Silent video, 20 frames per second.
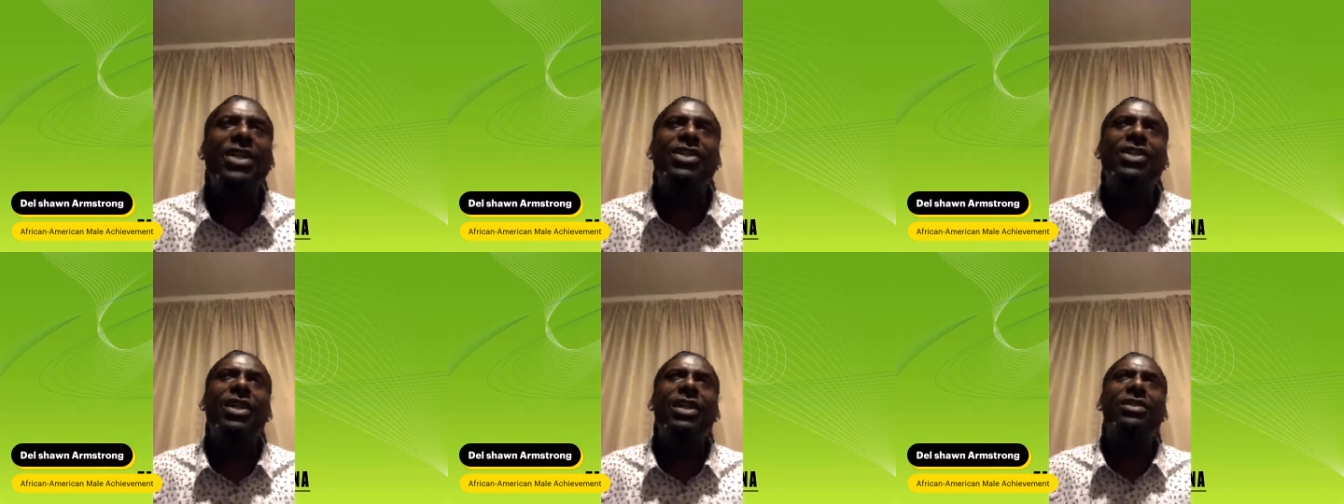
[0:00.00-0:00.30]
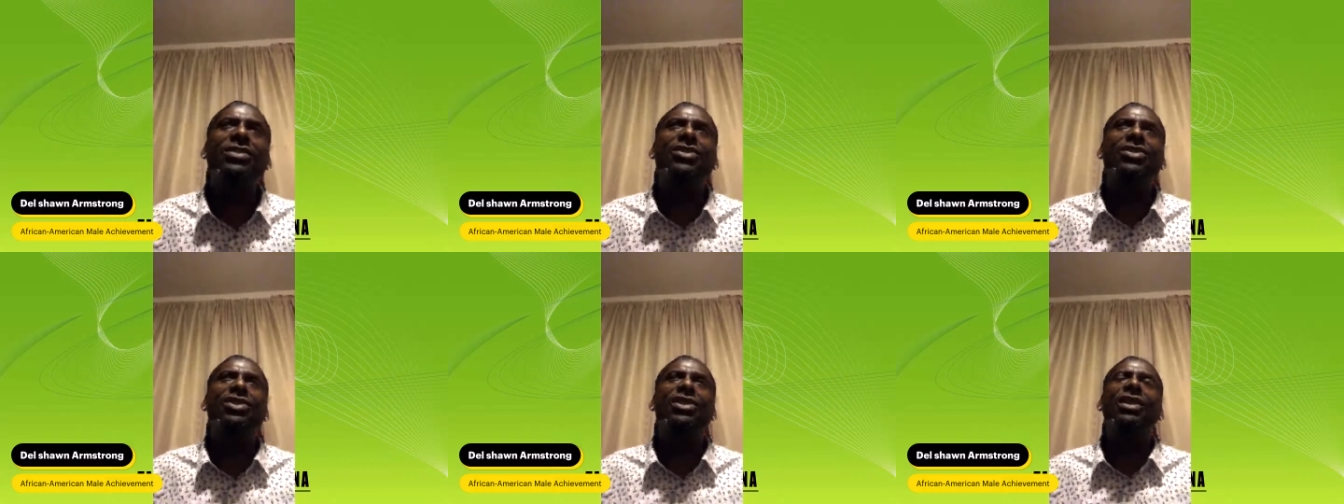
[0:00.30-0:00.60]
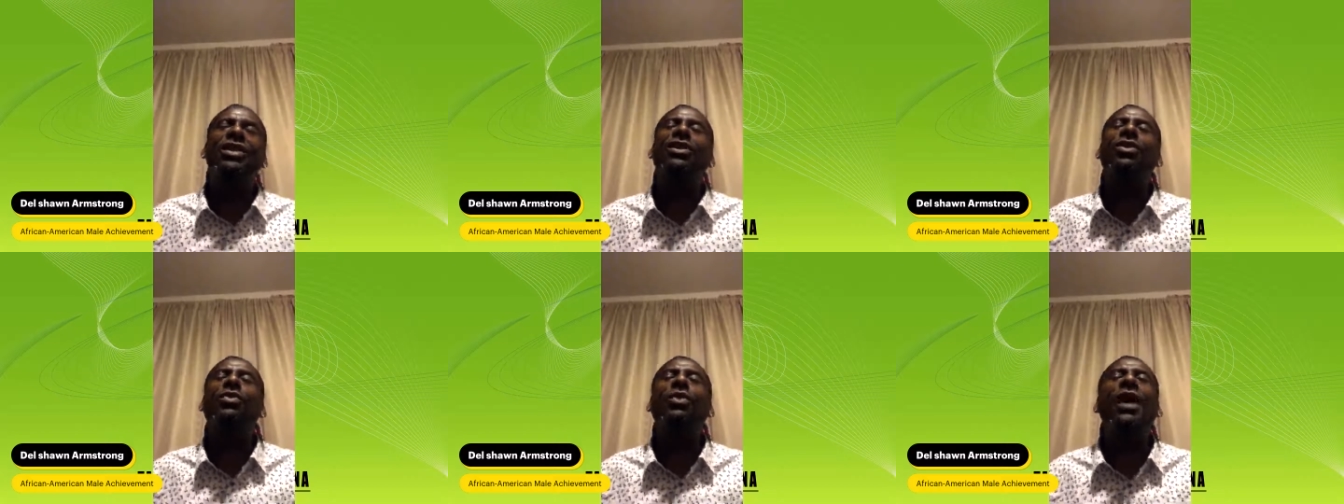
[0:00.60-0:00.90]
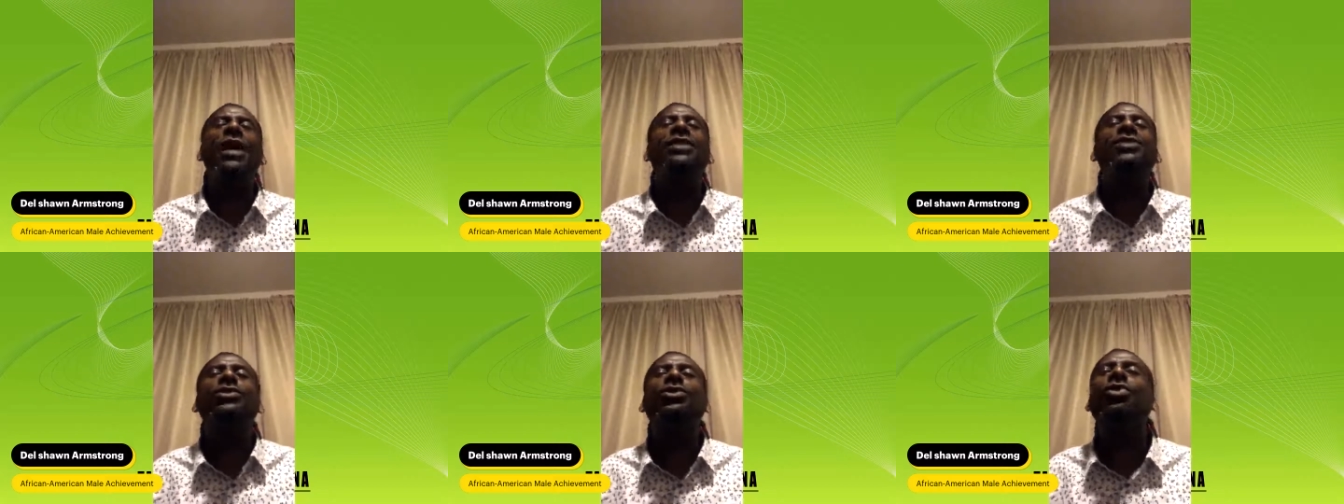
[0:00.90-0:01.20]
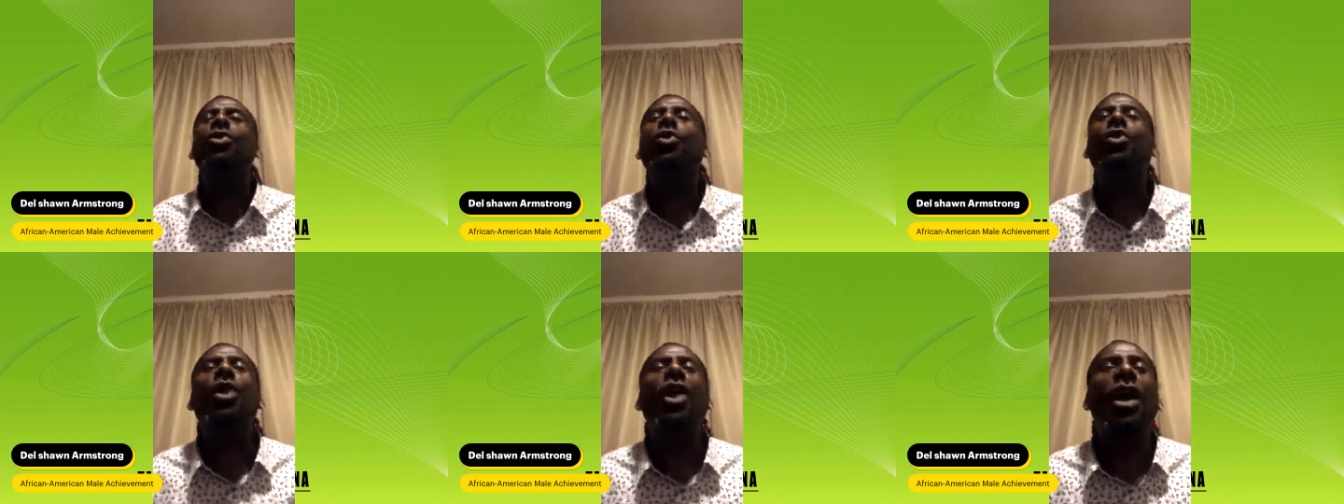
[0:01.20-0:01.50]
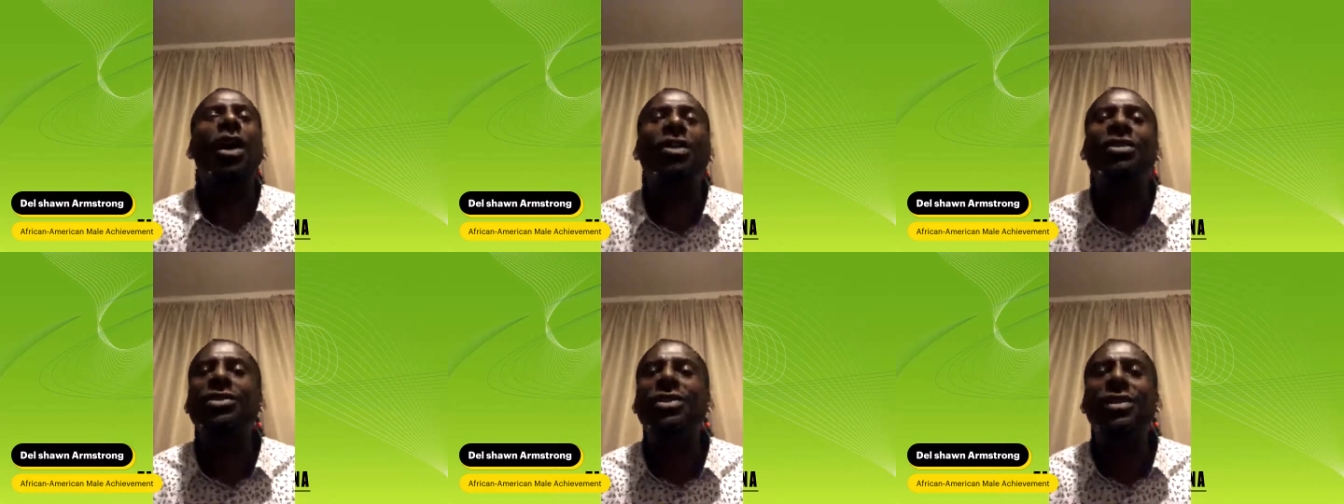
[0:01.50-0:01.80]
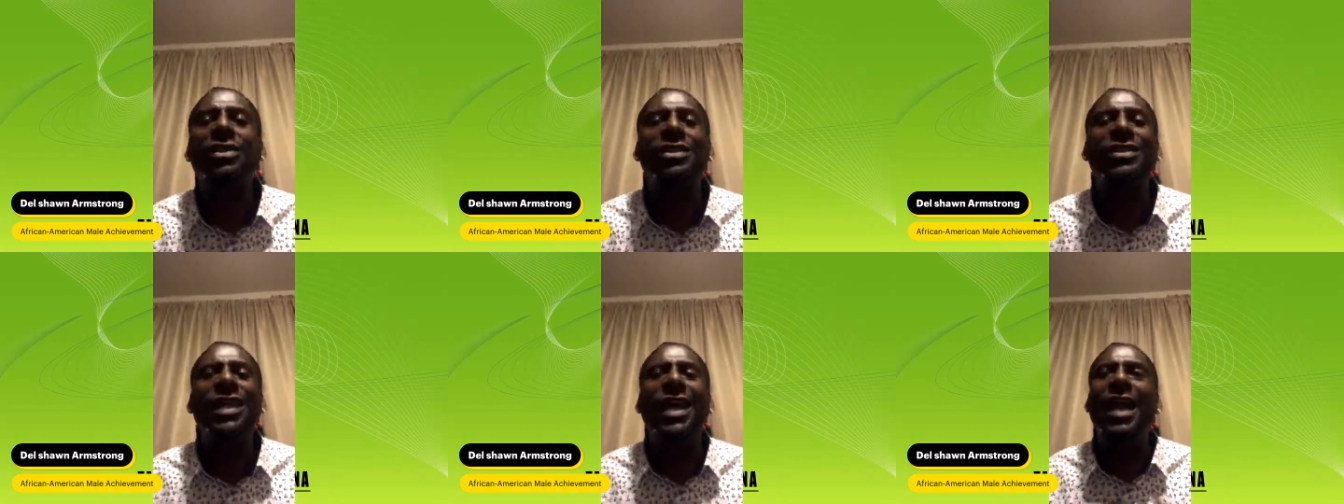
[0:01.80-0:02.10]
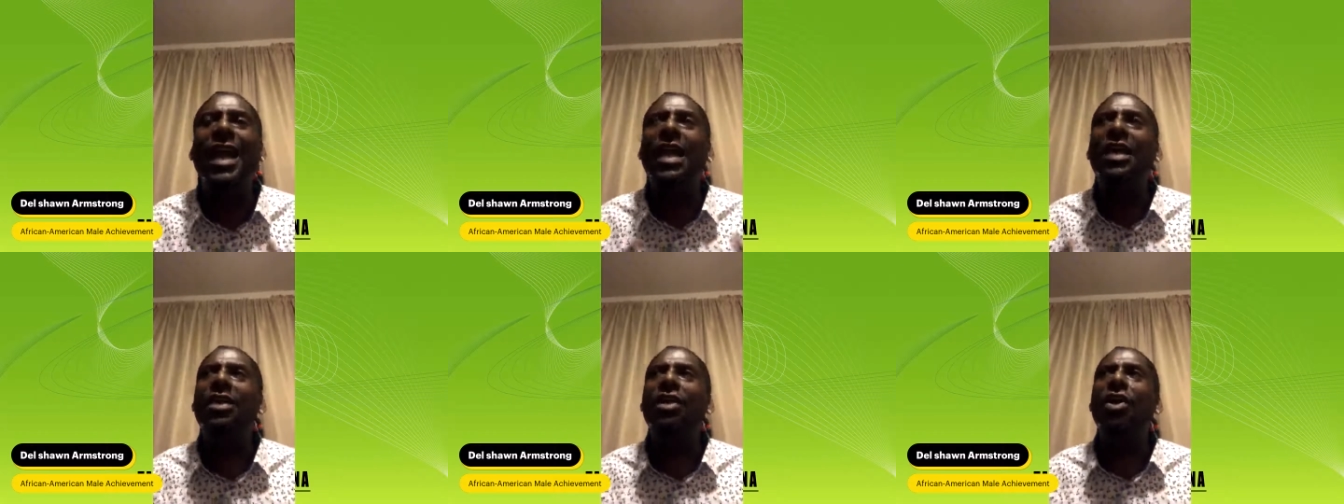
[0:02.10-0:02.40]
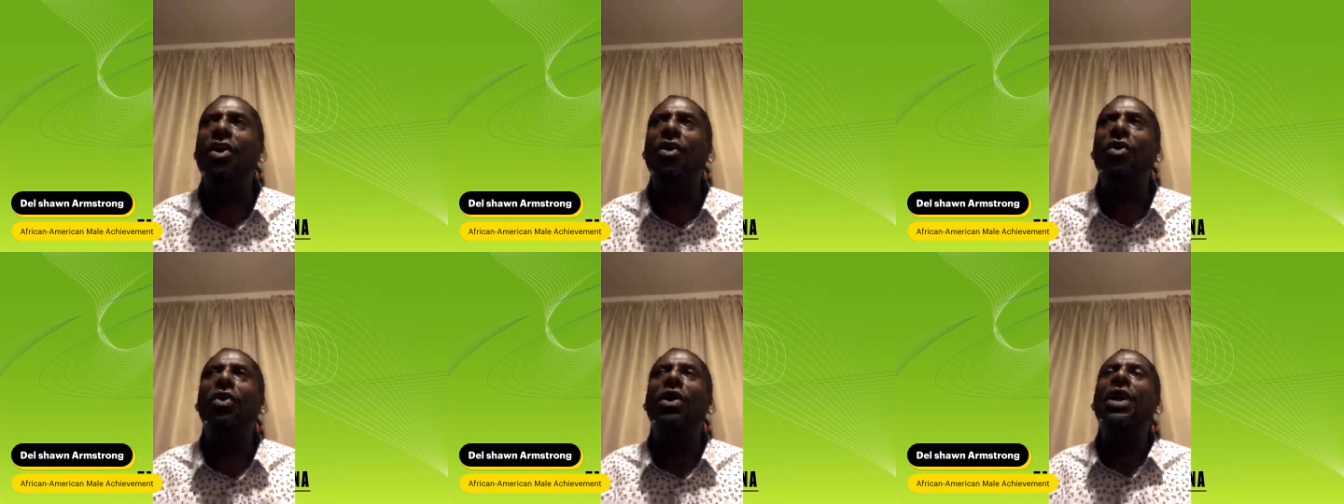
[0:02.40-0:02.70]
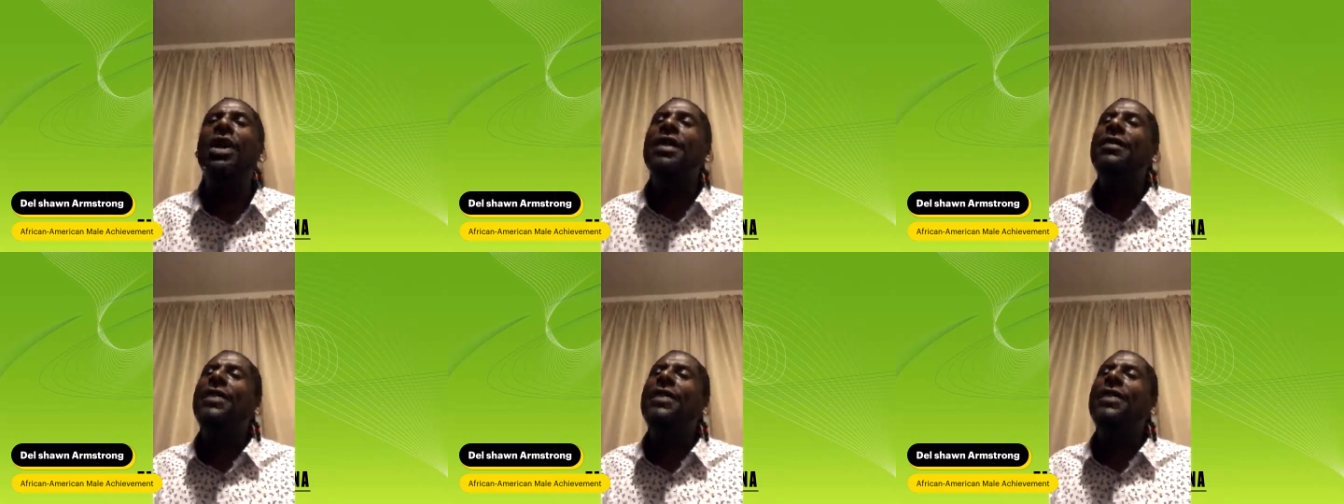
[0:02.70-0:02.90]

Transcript: just generational curses that I know